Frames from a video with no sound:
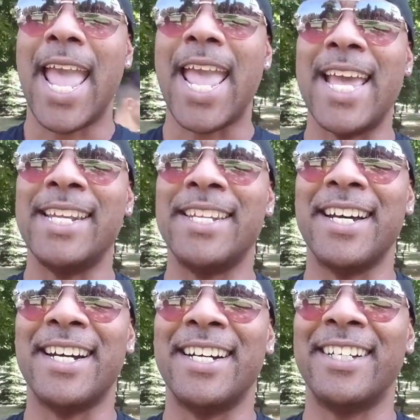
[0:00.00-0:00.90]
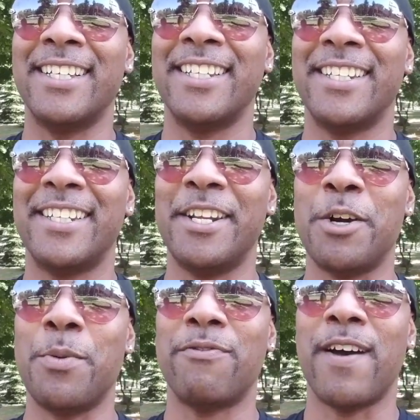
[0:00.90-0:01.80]
And,
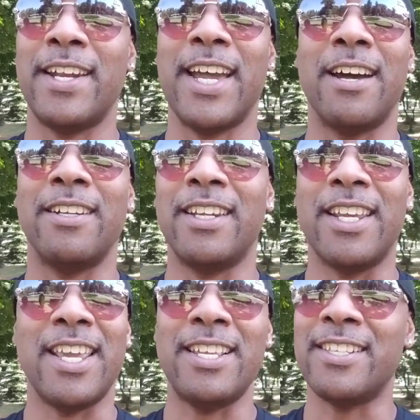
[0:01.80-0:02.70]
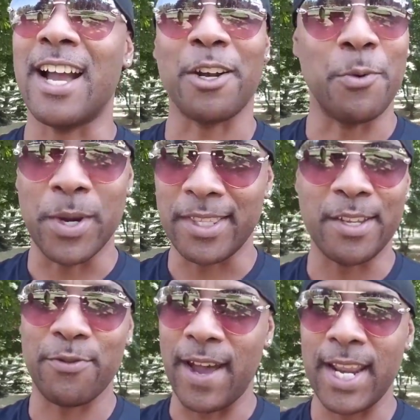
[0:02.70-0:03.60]
we find out he's not going to win
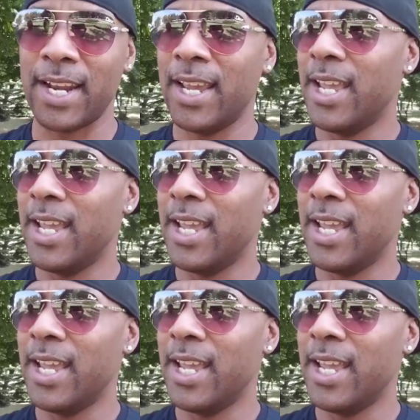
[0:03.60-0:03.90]
this fight.